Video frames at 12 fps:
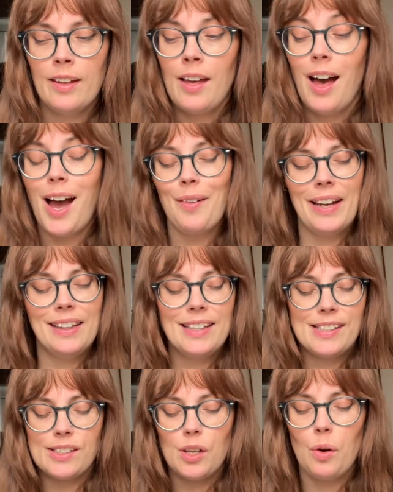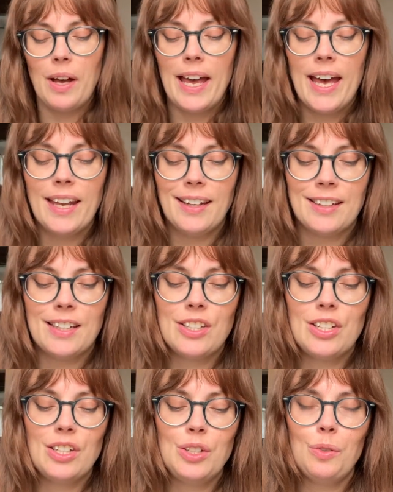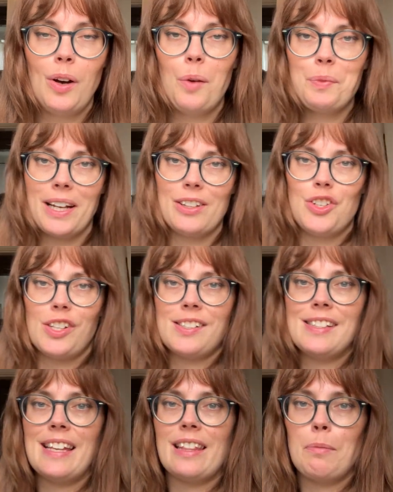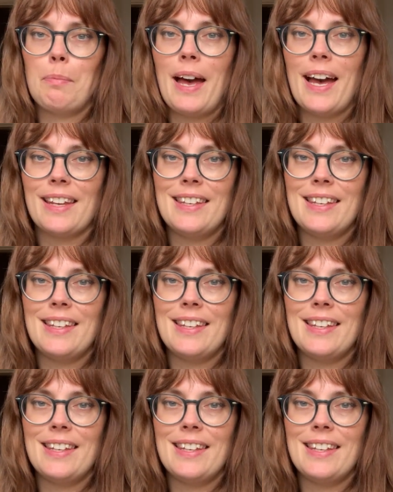All right, let's go ahead and continue on. We got Justice at the back.